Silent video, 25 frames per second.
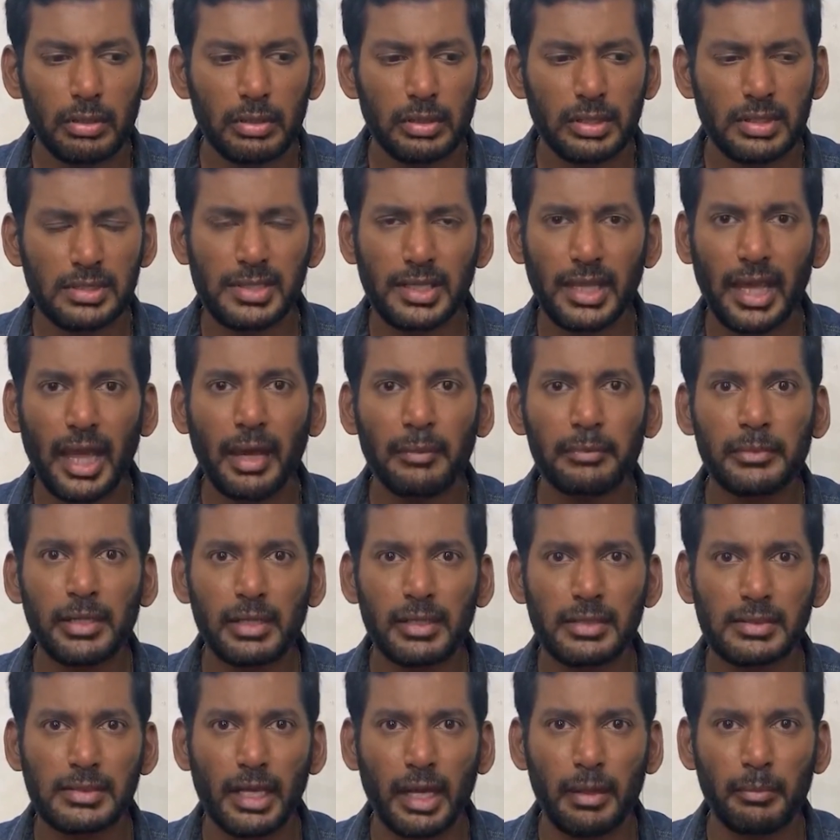the scam
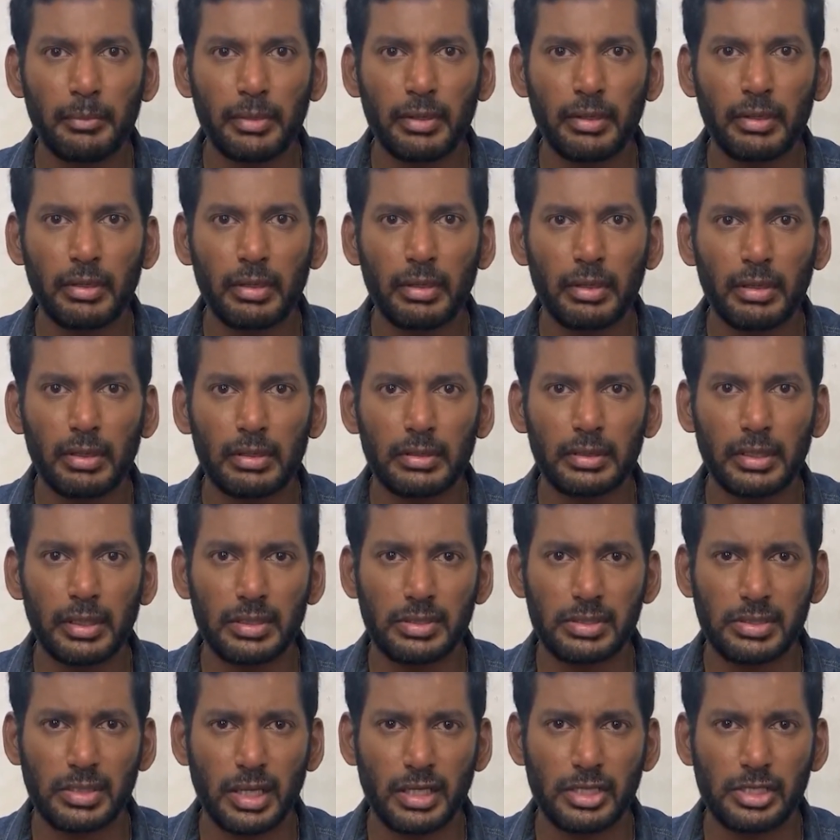that has happened, that
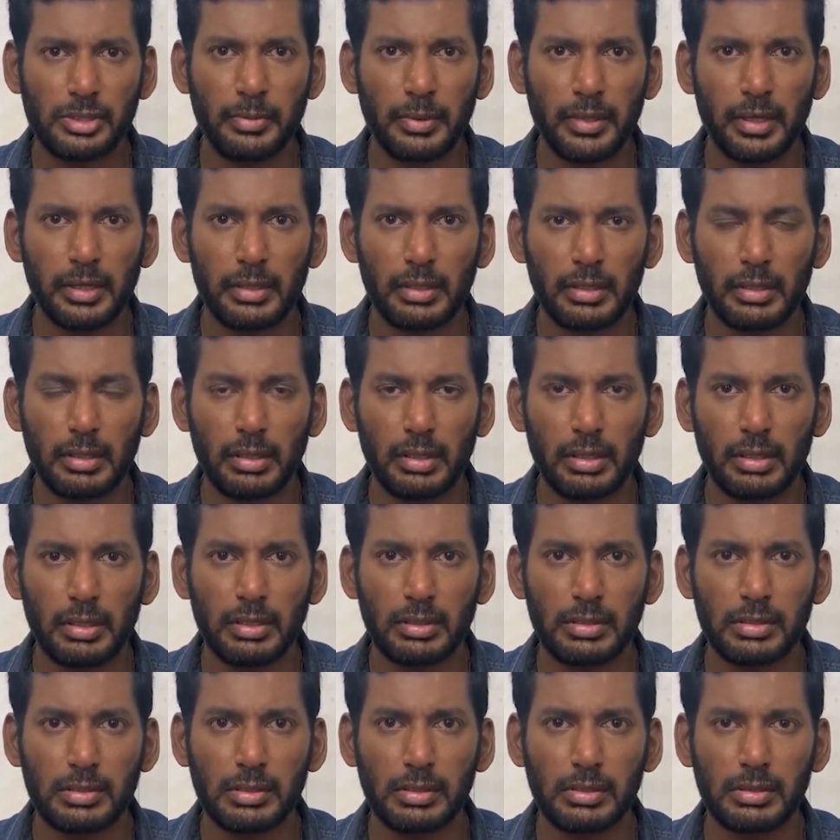has transpired in
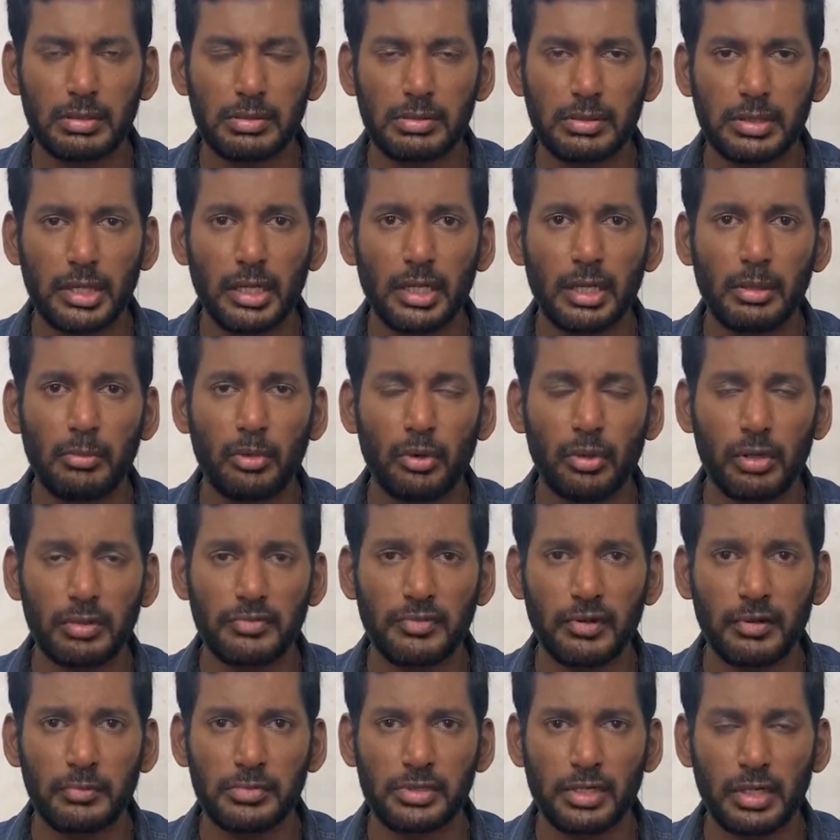Central Board of
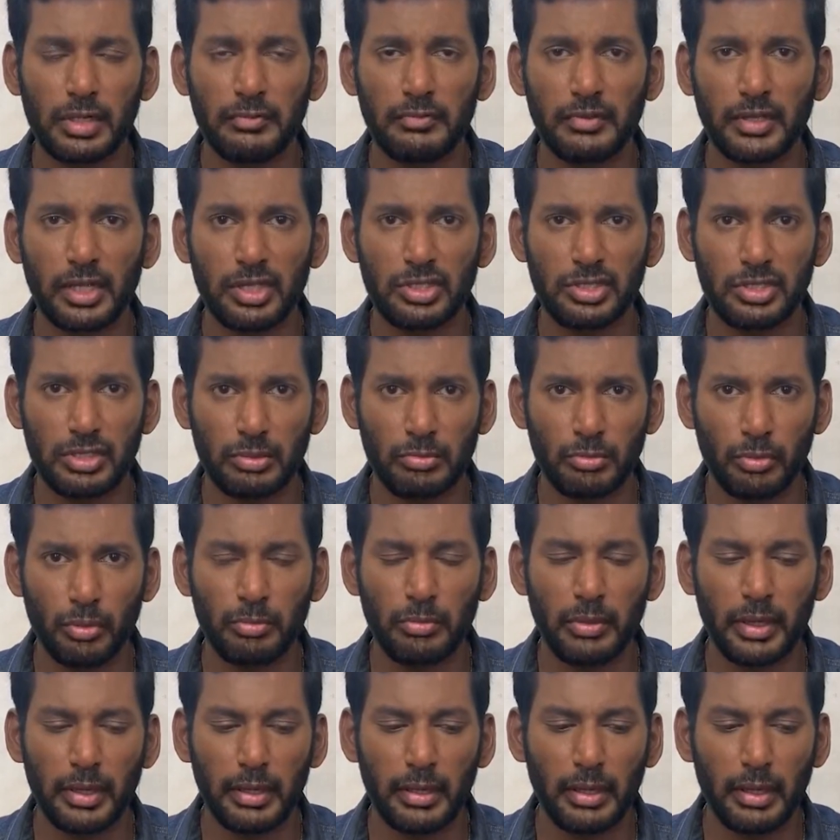Film Certification in
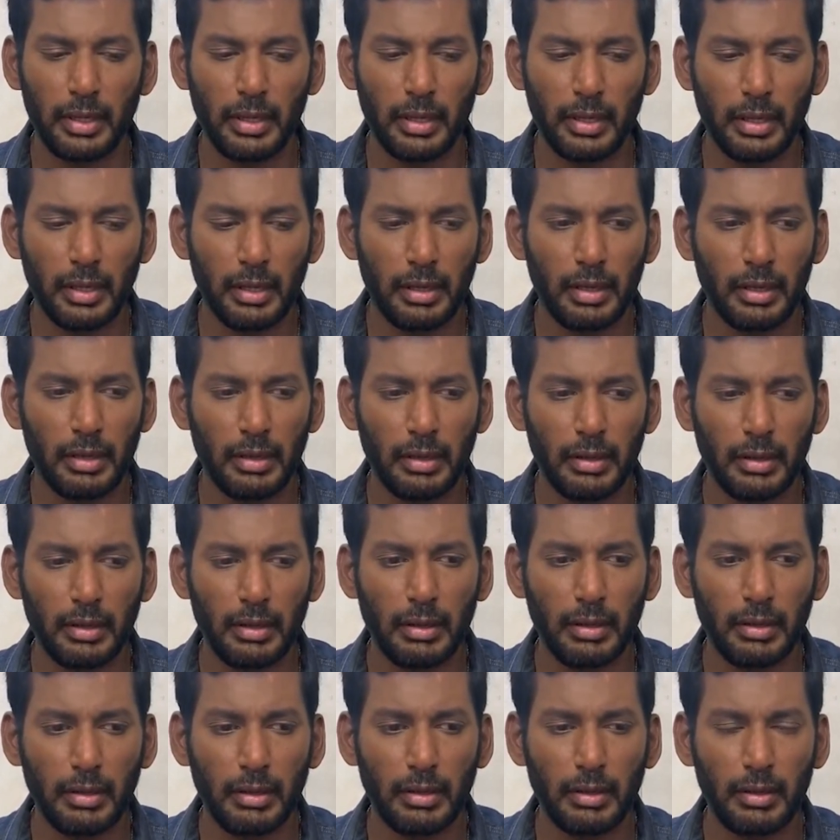Mumbai.
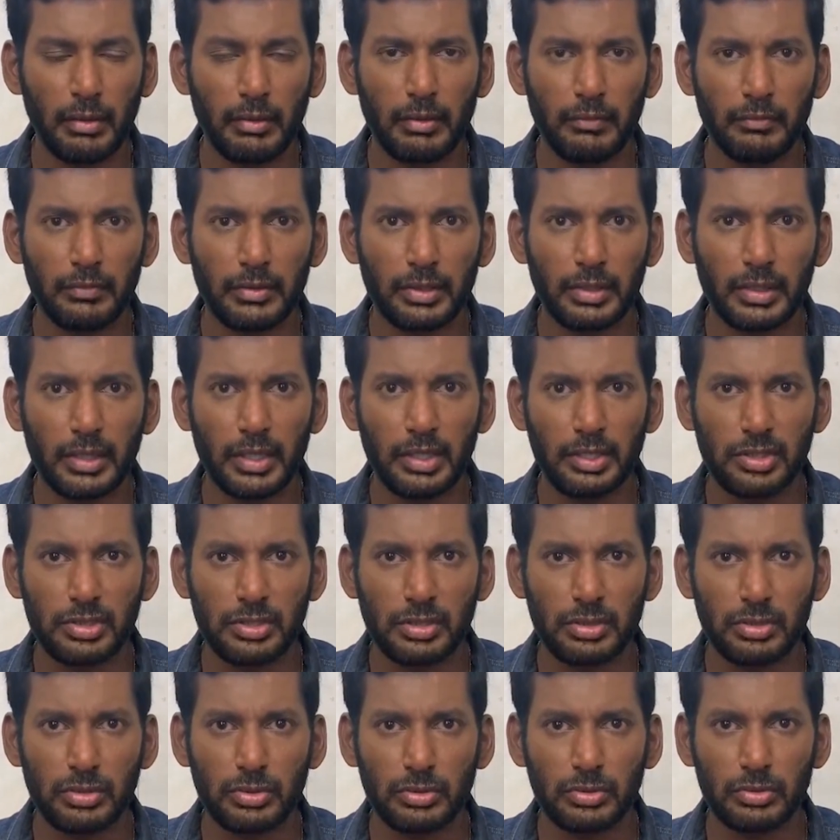With
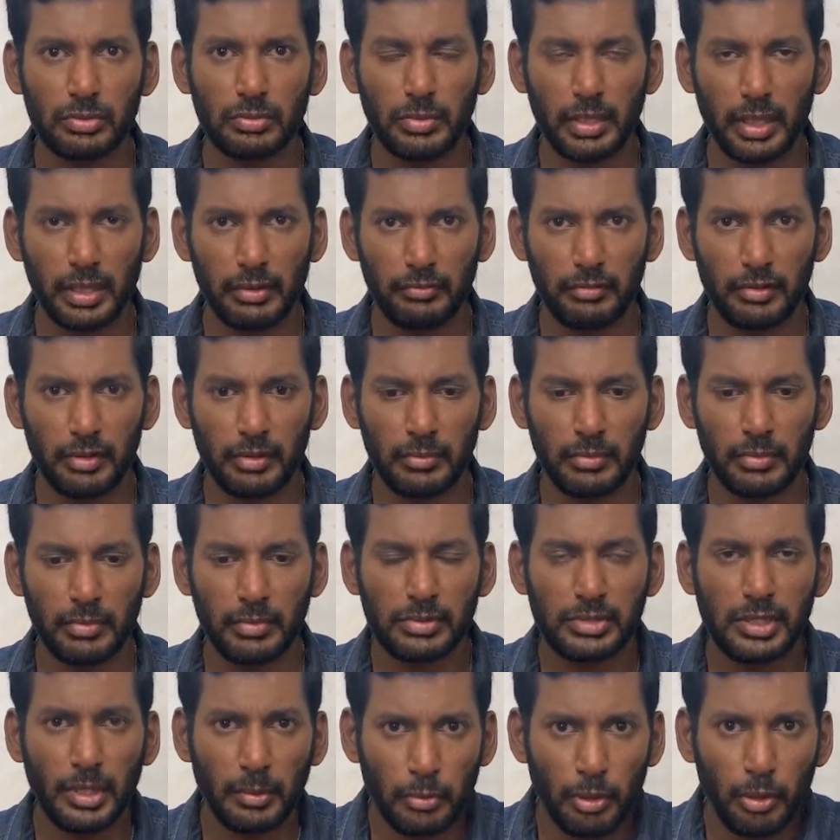relation to my film
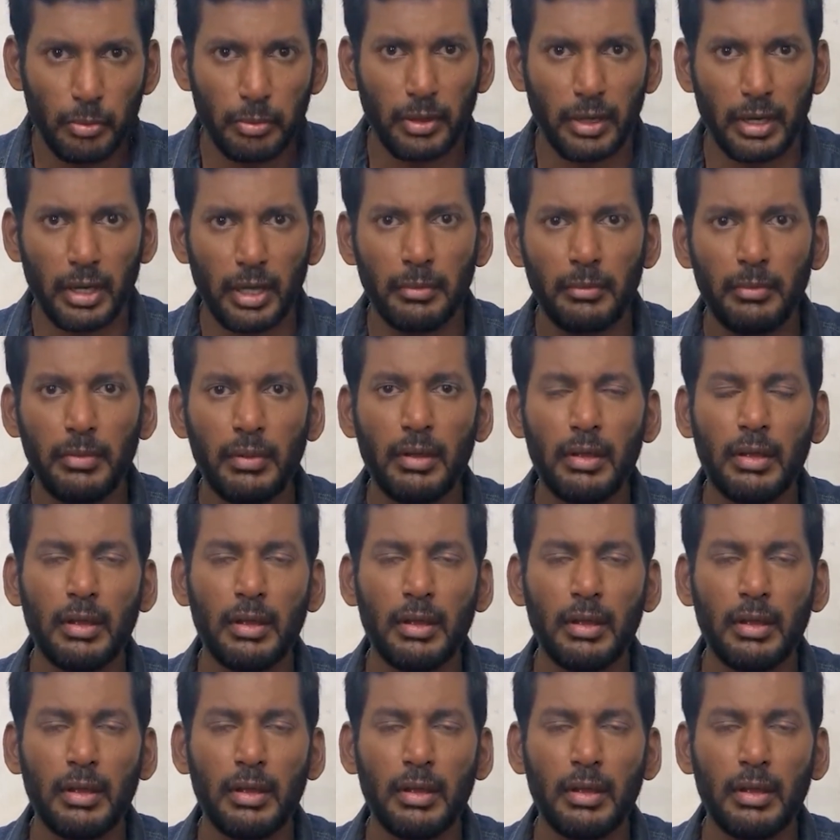Sabko Pranam,